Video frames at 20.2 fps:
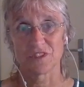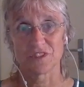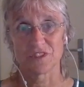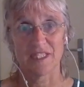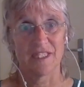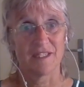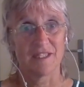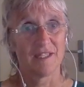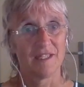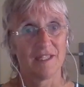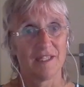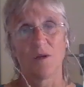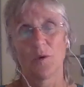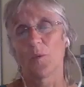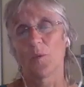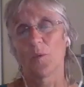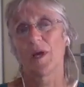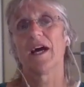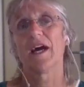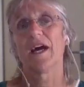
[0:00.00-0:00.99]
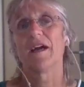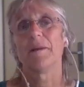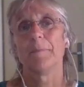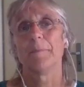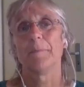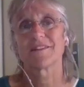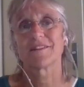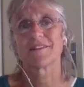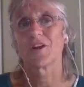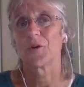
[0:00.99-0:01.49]
And when I
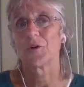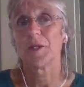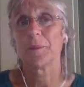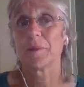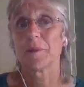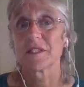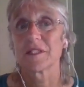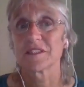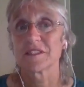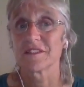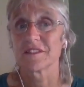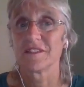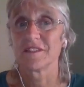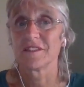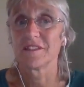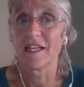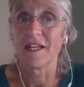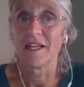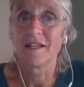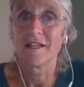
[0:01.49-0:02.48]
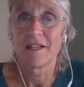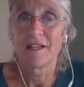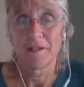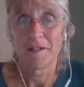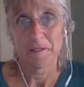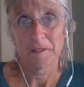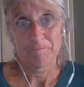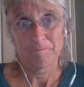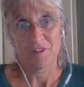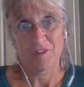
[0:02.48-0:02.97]
met Tony Parson, then
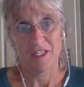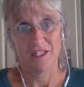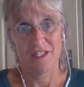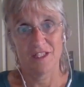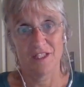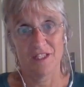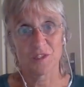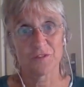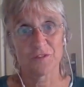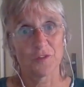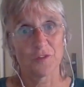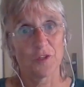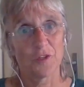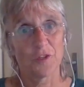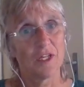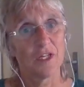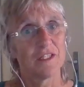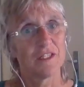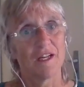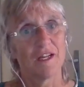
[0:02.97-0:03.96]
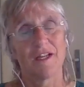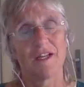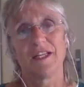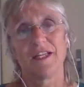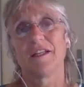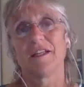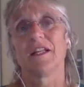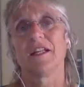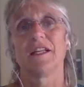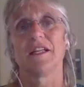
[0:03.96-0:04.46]
it was
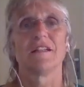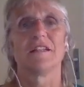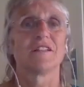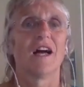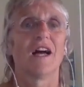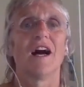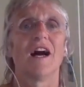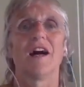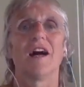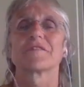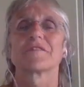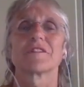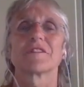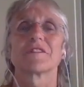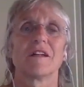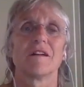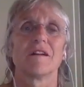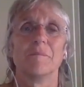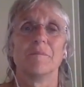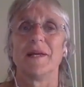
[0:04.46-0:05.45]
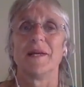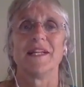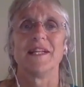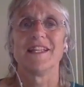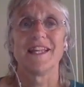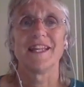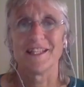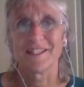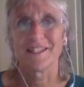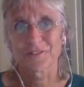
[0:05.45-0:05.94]
in after many
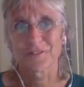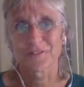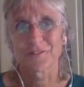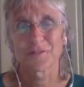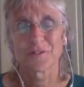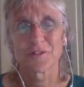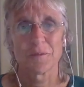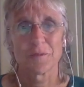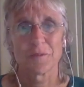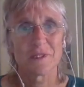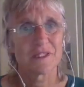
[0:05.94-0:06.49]
years, of course, but